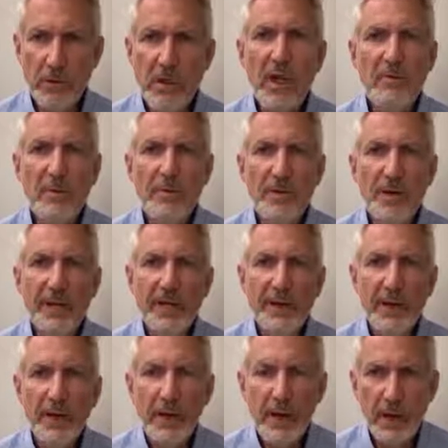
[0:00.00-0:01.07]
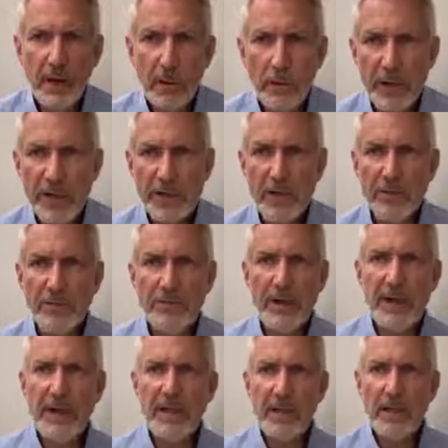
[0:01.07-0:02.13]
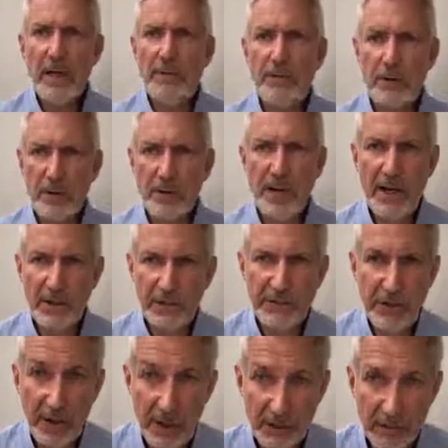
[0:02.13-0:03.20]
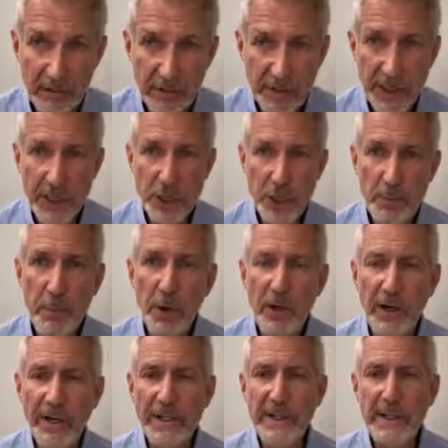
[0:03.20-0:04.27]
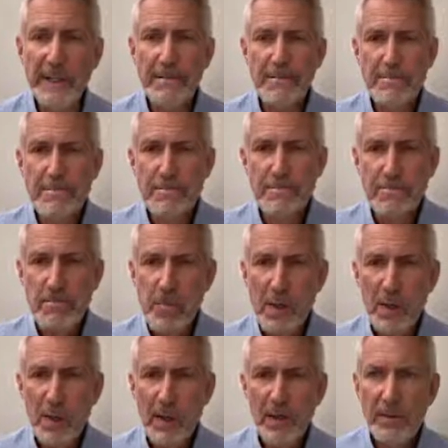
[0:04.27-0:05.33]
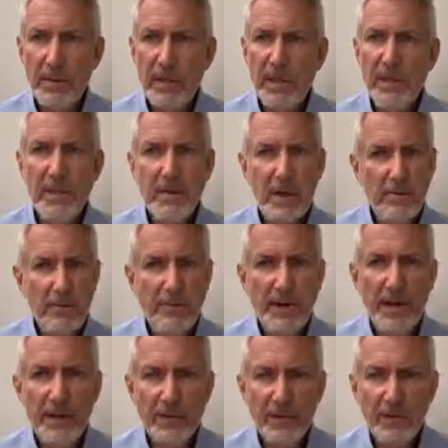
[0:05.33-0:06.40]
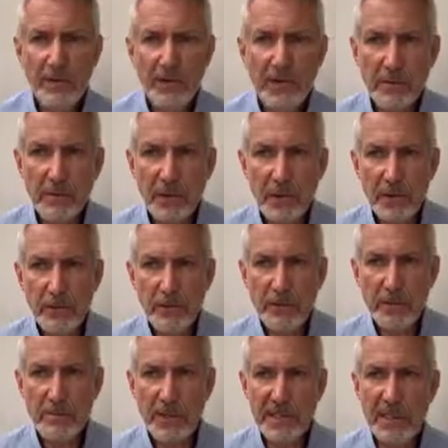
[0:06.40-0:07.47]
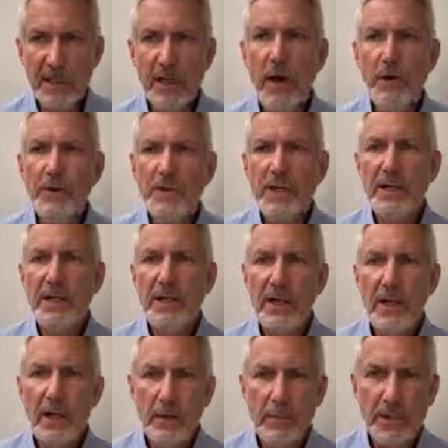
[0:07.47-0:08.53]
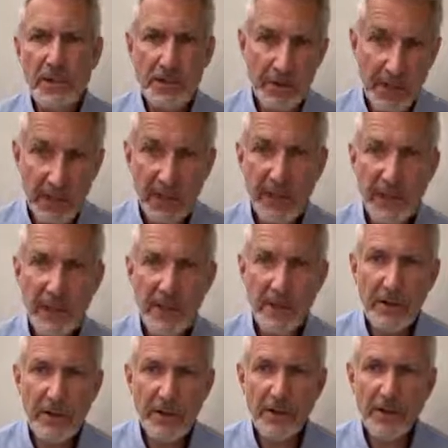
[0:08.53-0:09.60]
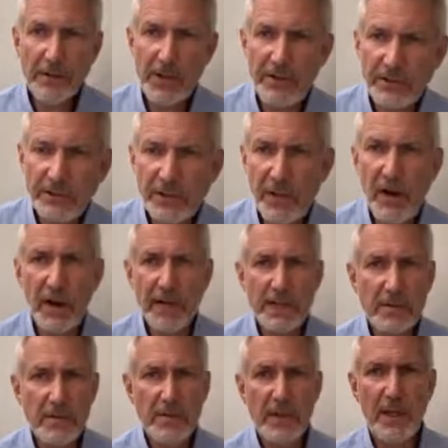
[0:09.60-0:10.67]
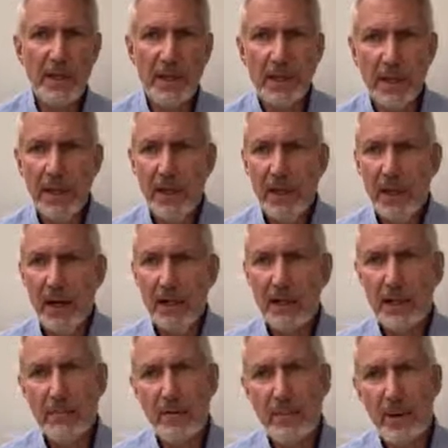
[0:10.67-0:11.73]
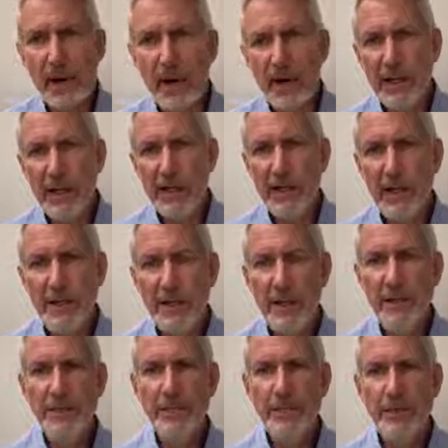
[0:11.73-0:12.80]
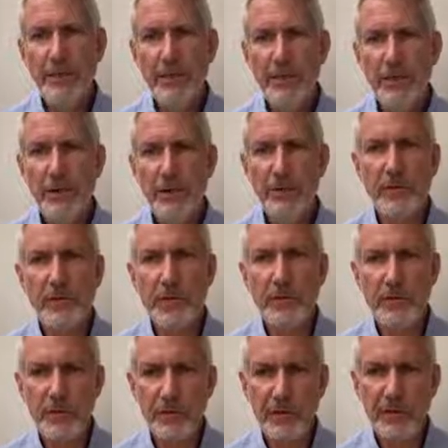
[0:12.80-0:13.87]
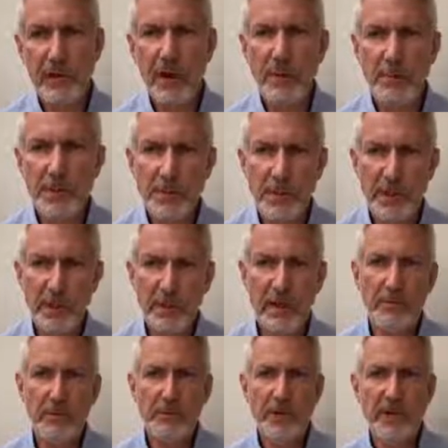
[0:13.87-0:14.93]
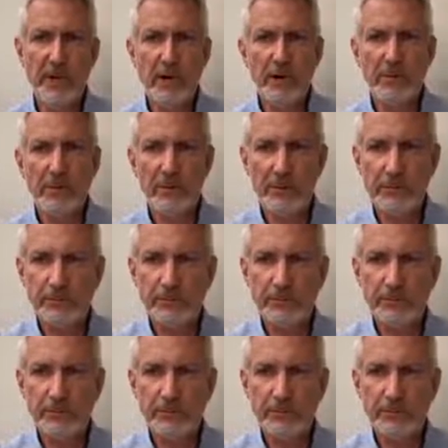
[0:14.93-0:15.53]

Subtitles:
cover feeder, which can feed a cover on the outside of each booklet. The cover feeder is fitted with an automatic loader, which greatly increases the height of the cover pile and therefore, of course, reduces the time between cover reloads.